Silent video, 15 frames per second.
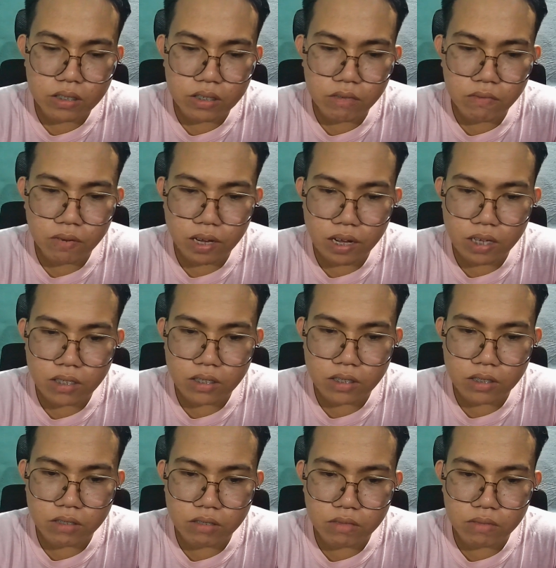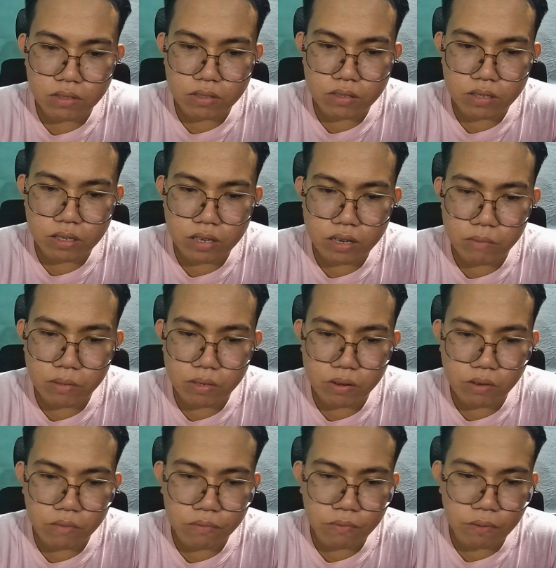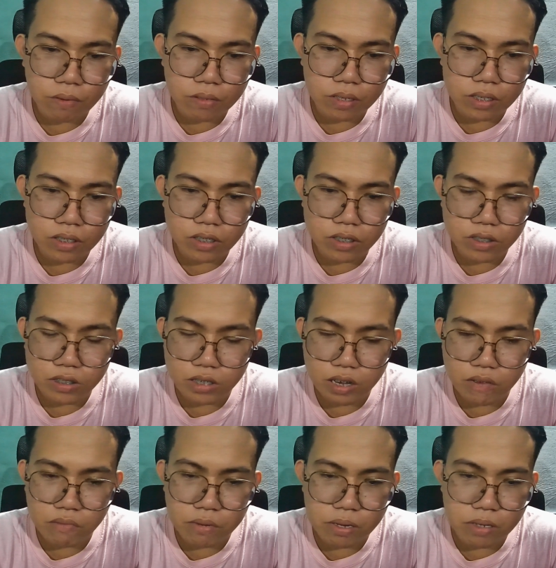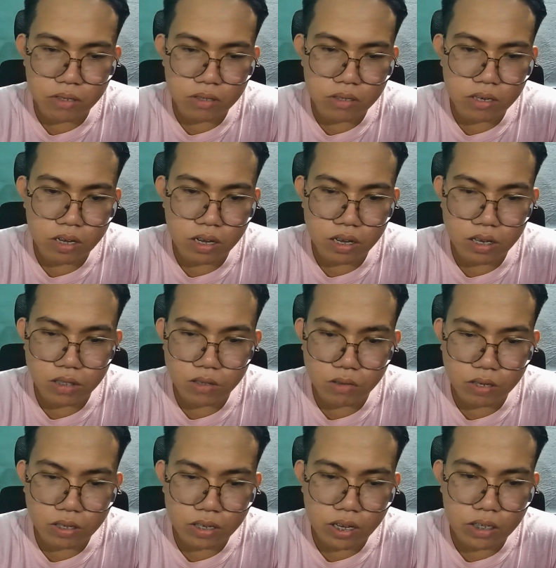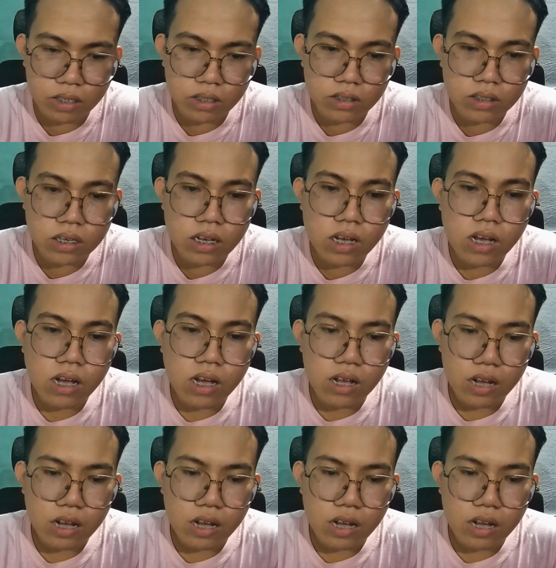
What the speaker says: Instead of cat is equivalent to the label of 4937 token IDs,